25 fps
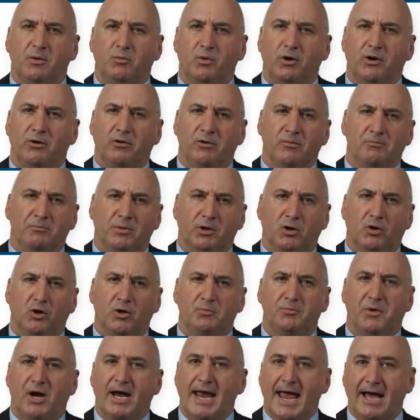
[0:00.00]
we're employed
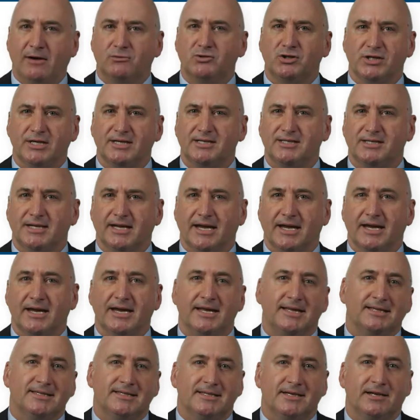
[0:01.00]
by LGC and
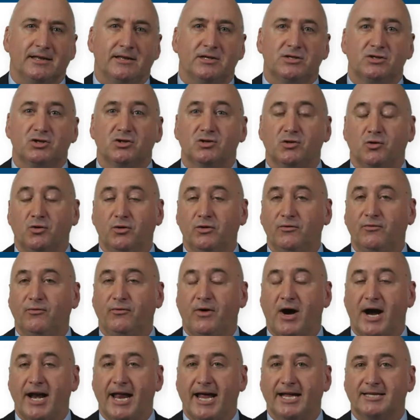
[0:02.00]
consider the sort of
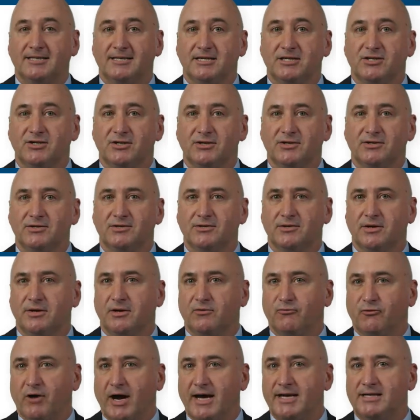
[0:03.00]
finance issues that are
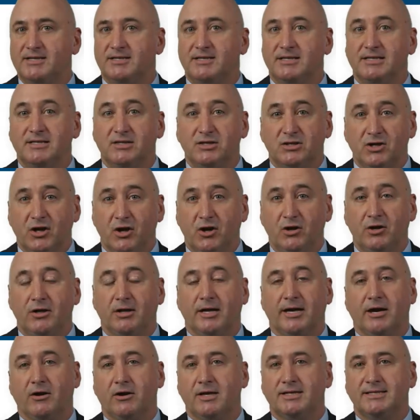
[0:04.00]
raised
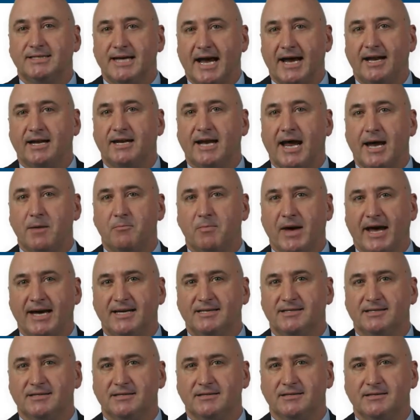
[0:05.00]
internally on a day to day
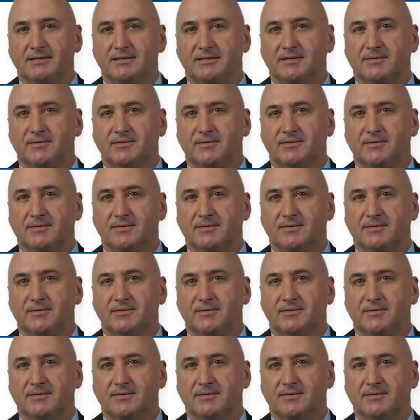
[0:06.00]
basis.